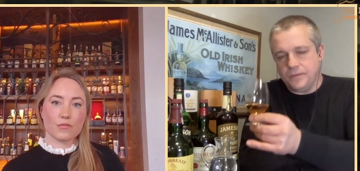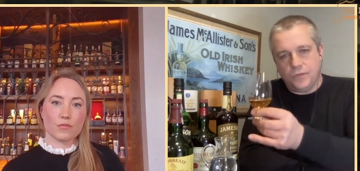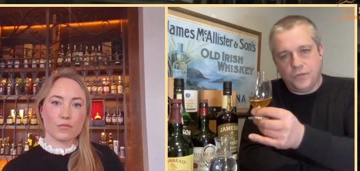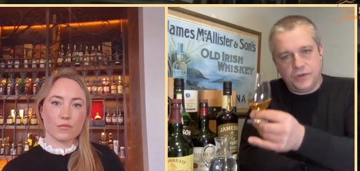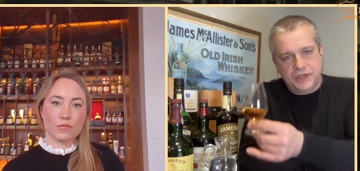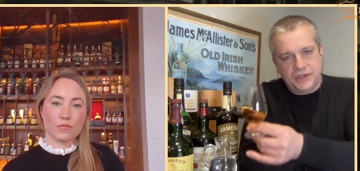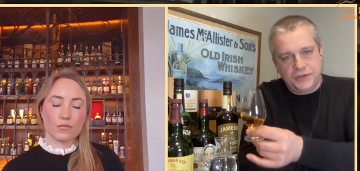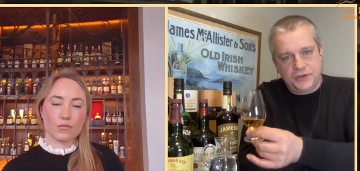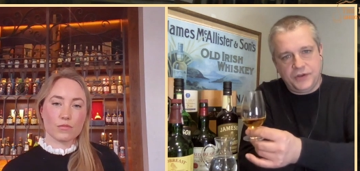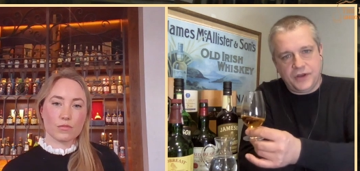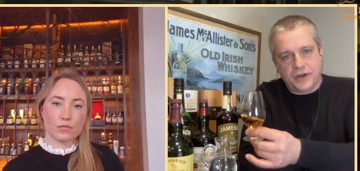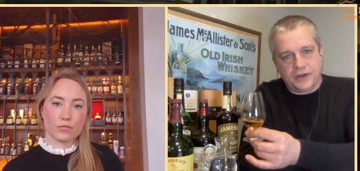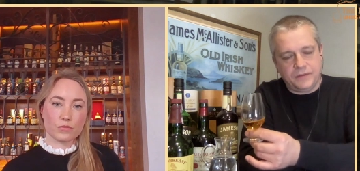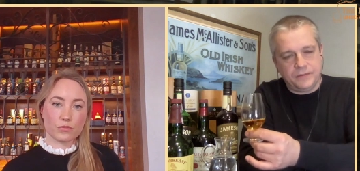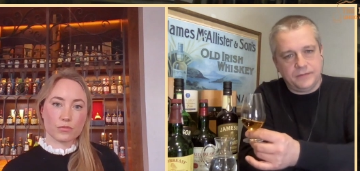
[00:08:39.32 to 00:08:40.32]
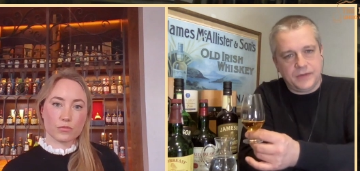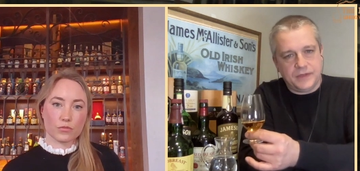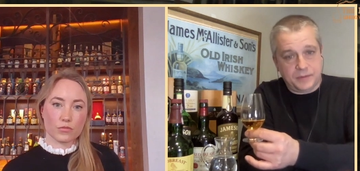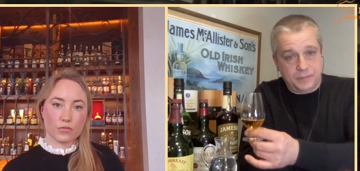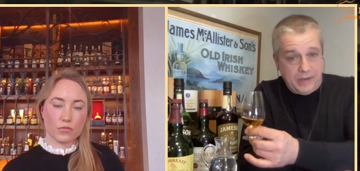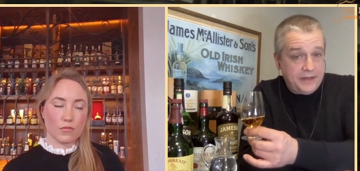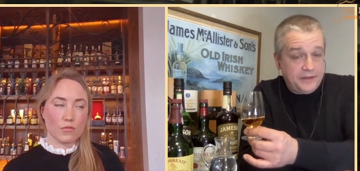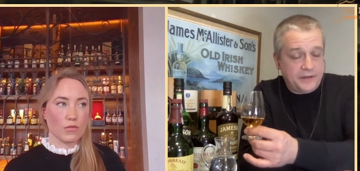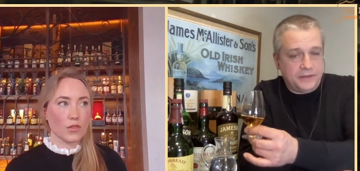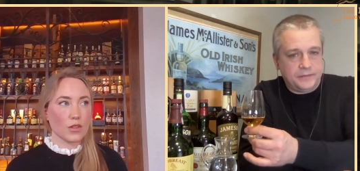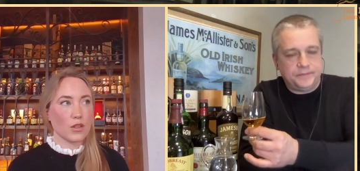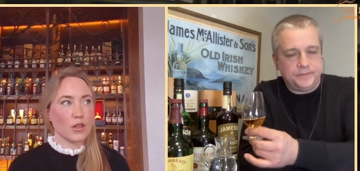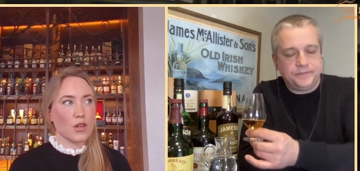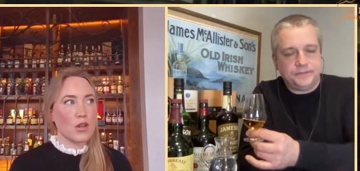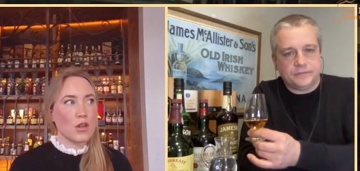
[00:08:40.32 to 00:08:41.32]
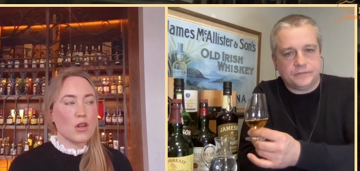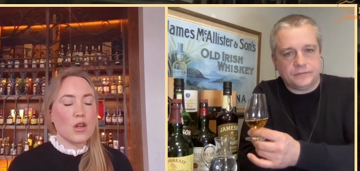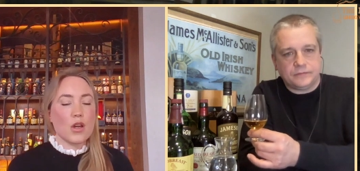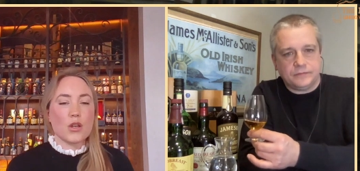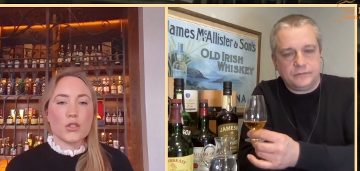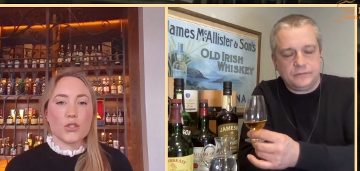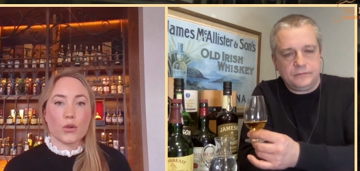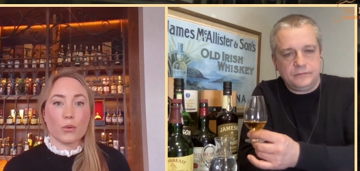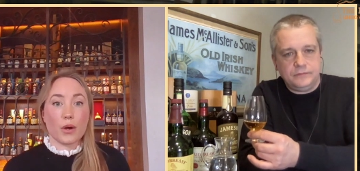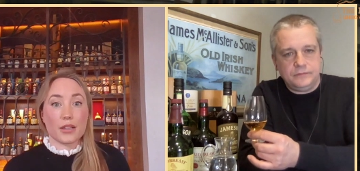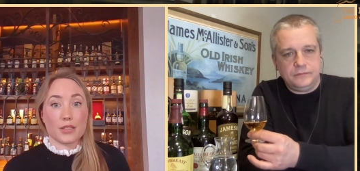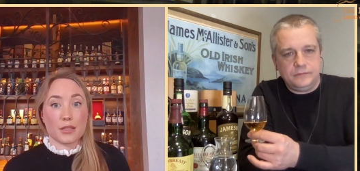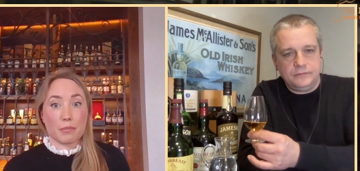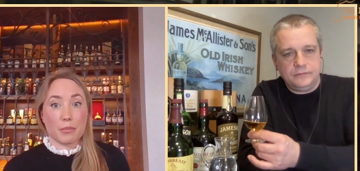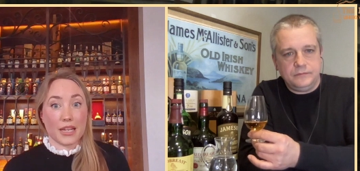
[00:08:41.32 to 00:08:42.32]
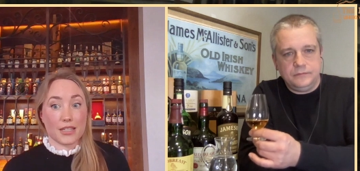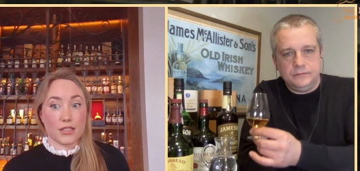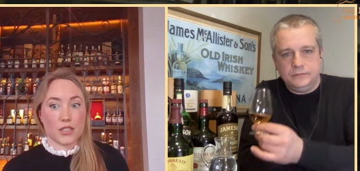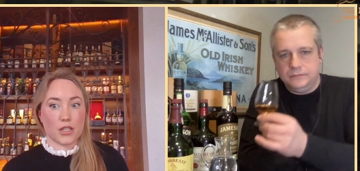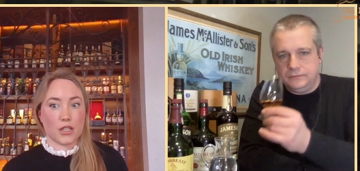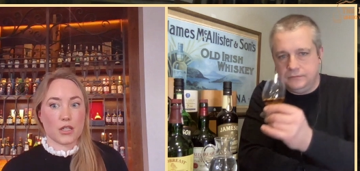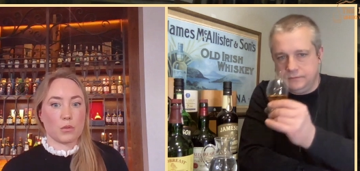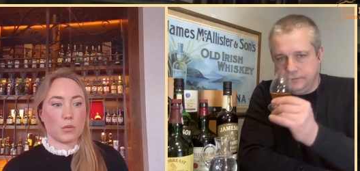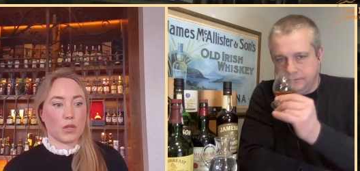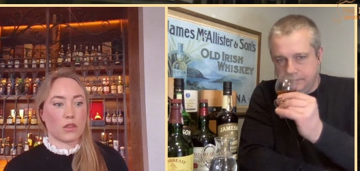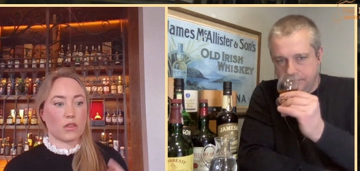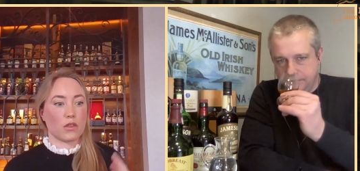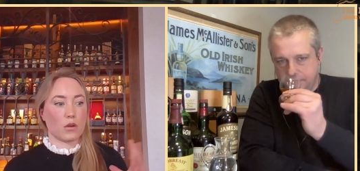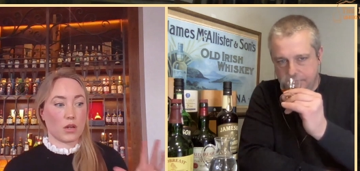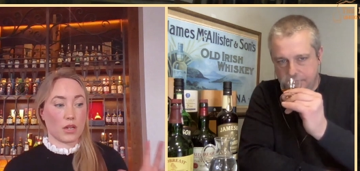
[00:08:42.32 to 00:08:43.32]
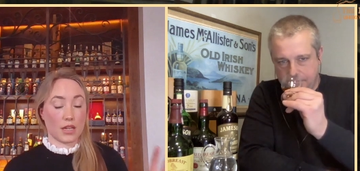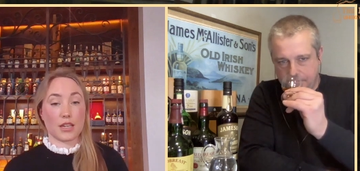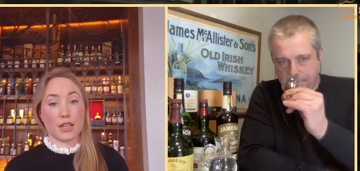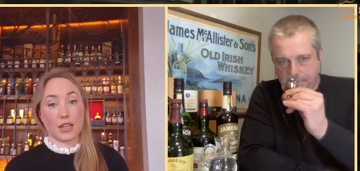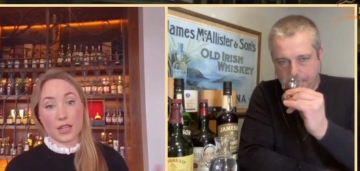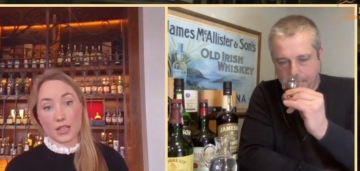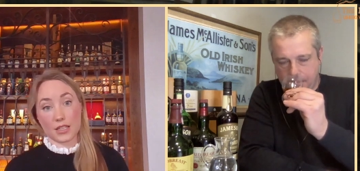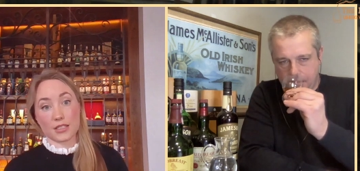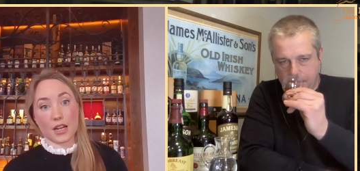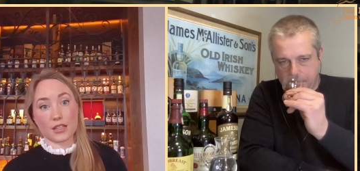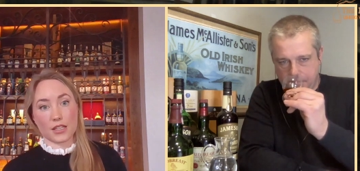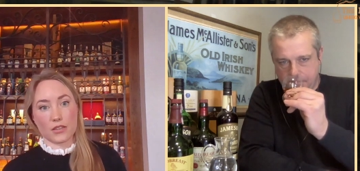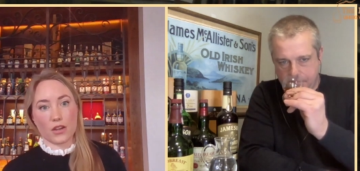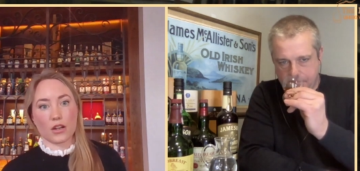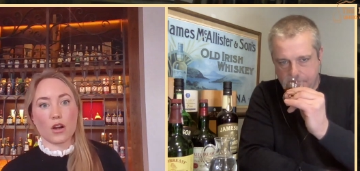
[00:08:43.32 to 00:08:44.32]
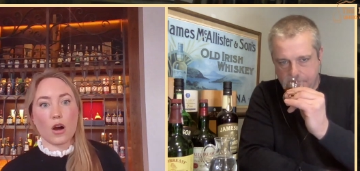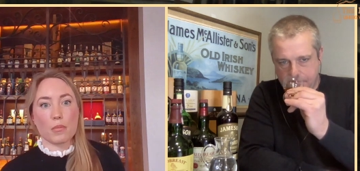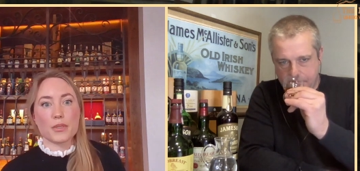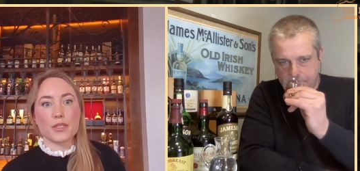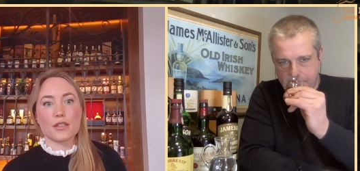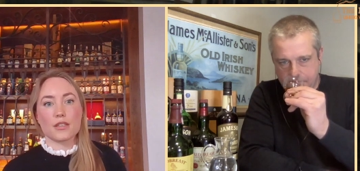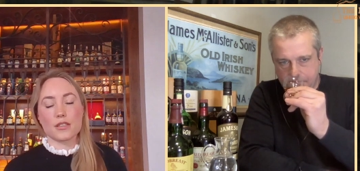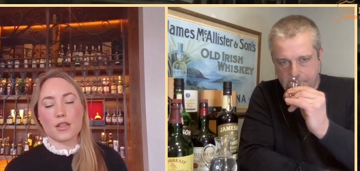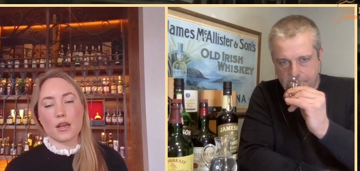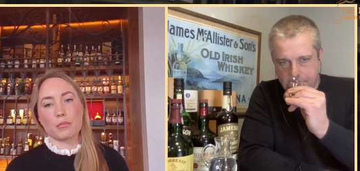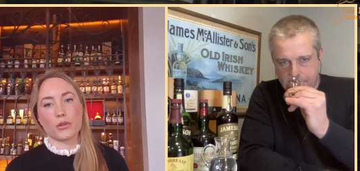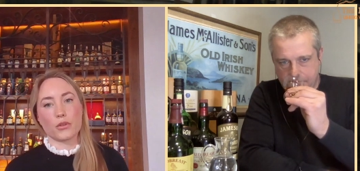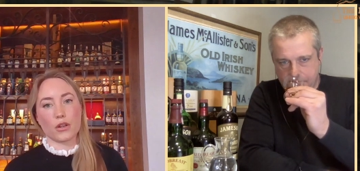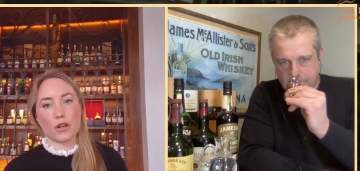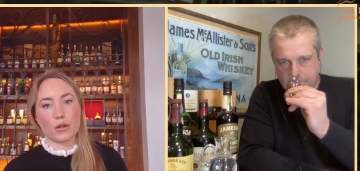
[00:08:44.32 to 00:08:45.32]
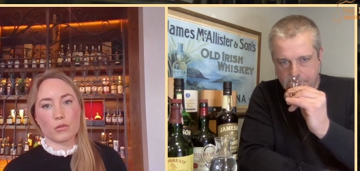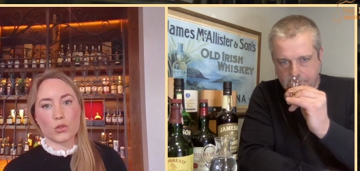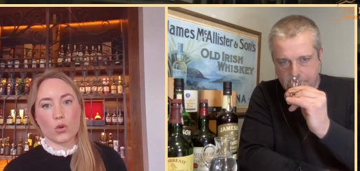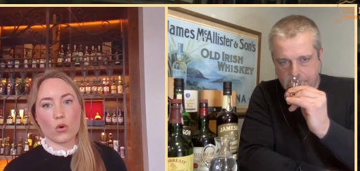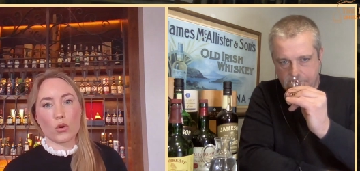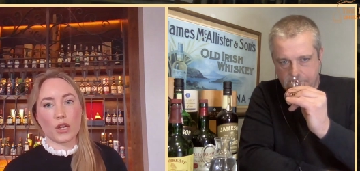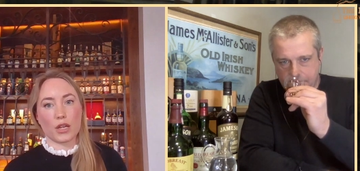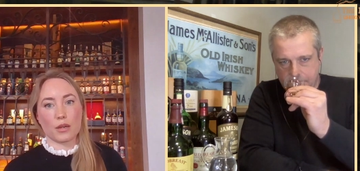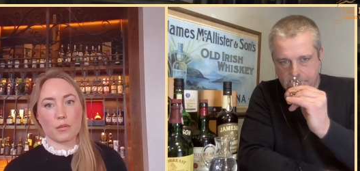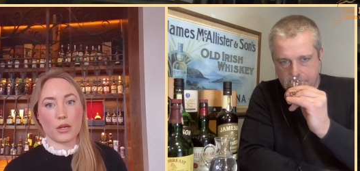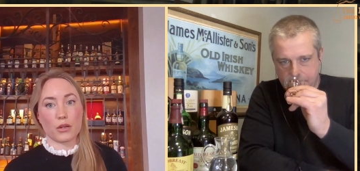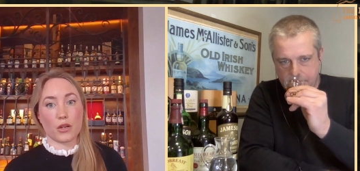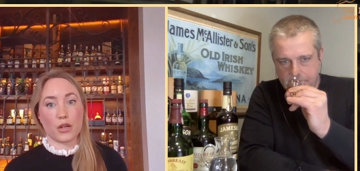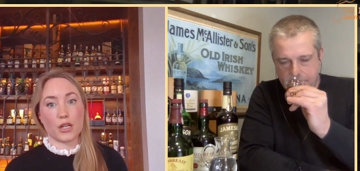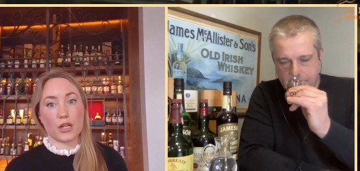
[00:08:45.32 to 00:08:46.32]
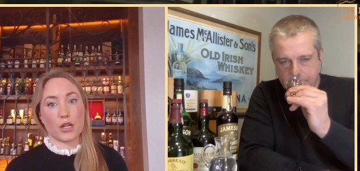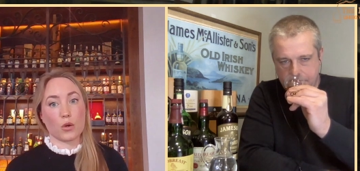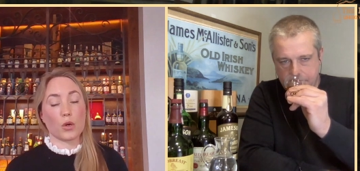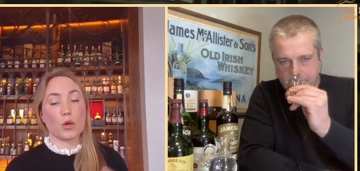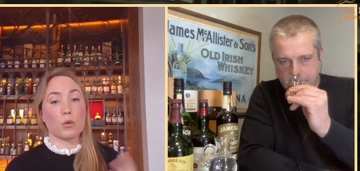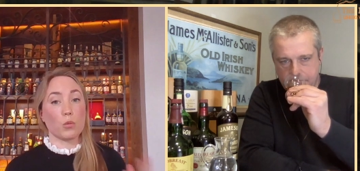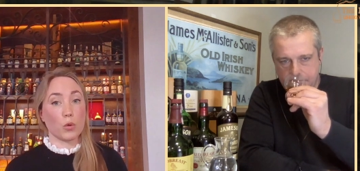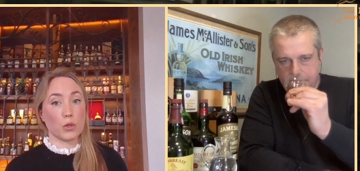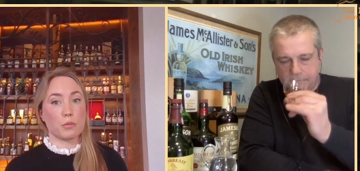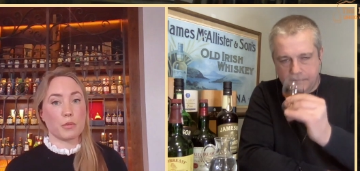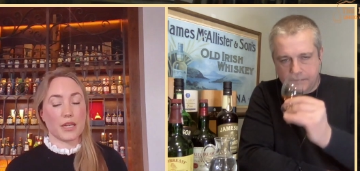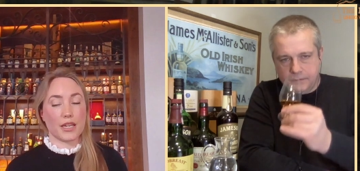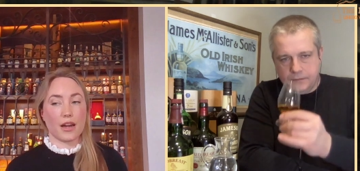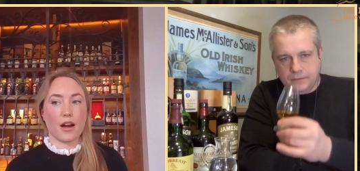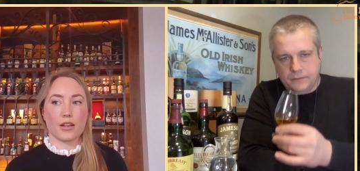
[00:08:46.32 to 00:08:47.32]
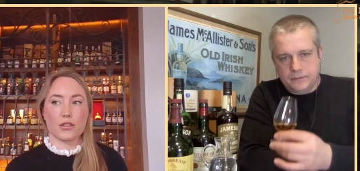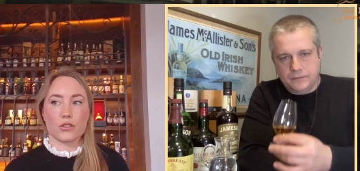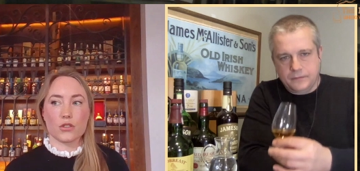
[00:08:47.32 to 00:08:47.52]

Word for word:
Speaker 1: what do you do now as a blender?
Speaker 2: So, as a blender with exactly that composite sample that I was talking about earlier, it would be cask